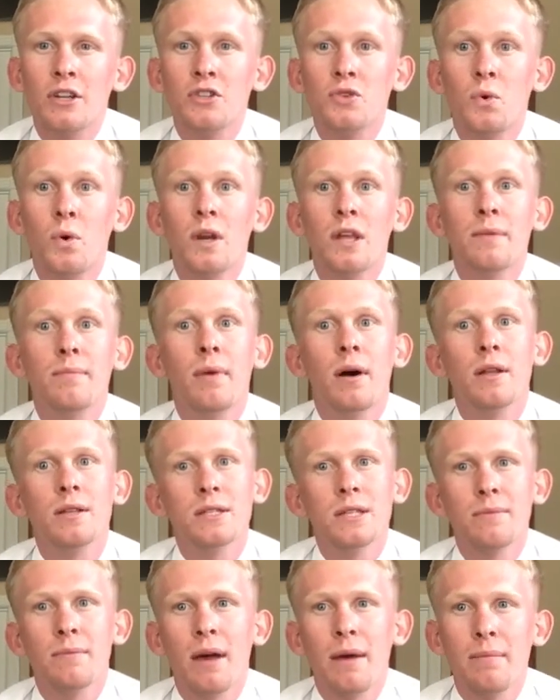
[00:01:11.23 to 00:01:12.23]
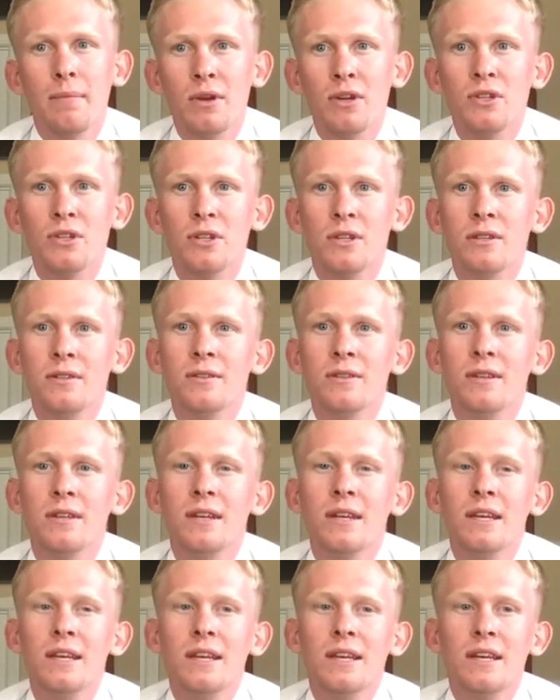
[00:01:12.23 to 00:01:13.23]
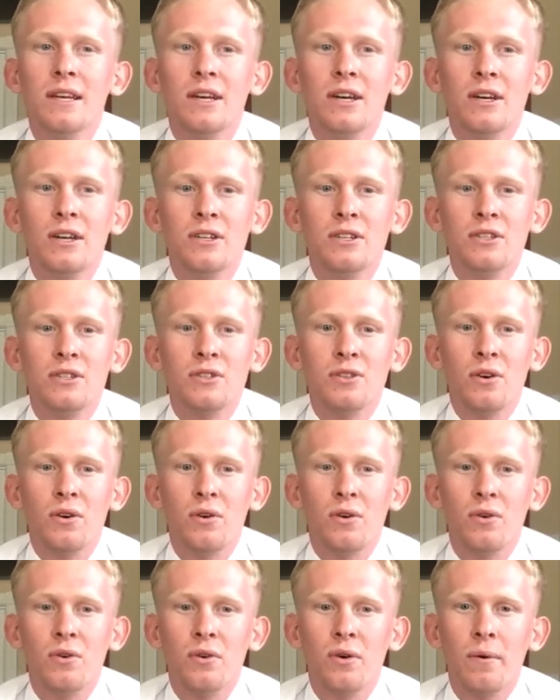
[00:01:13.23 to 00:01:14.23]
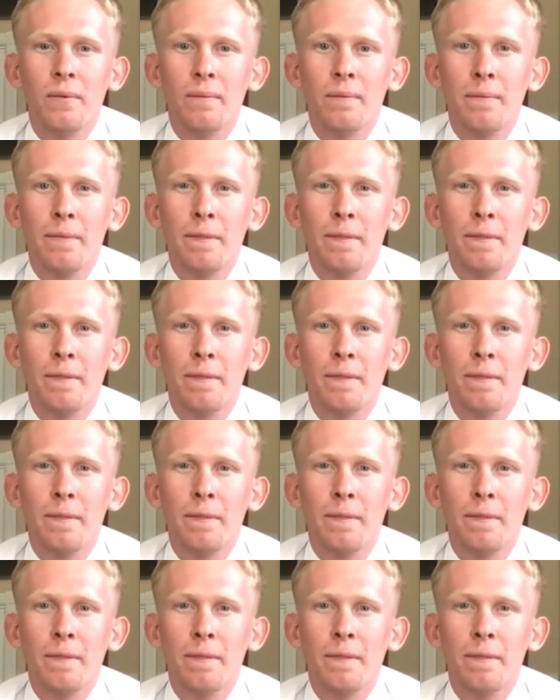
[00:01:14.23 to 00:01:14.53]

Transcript: 20 months on my mission, so